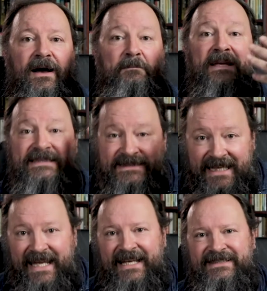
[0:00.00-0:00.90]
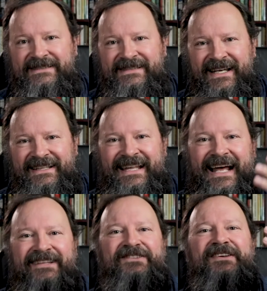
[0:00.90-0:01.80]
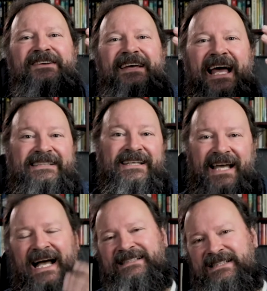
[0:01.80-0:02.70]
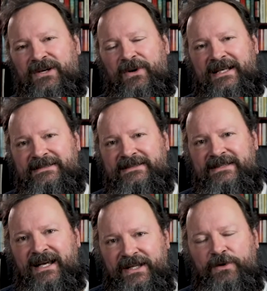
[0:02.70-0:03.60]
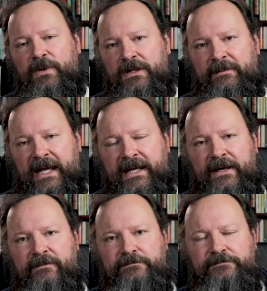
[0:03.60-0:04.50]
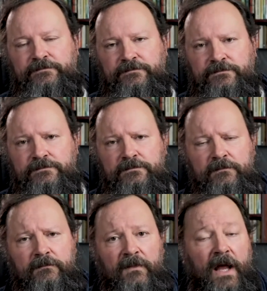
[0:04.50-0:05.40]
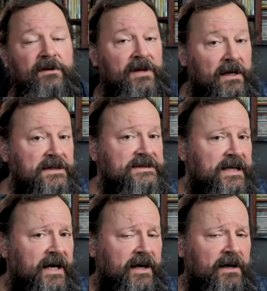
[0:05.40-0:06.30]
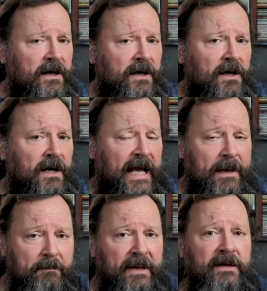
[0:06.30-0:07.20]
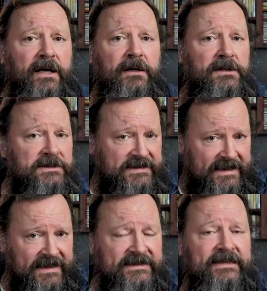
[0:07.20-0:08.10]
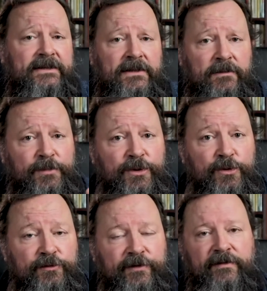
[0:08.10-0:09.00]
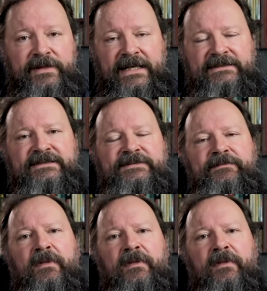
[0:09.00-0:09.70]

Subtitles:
mistakes that, as a consequence, you will make. There is a empirical statistical proof of this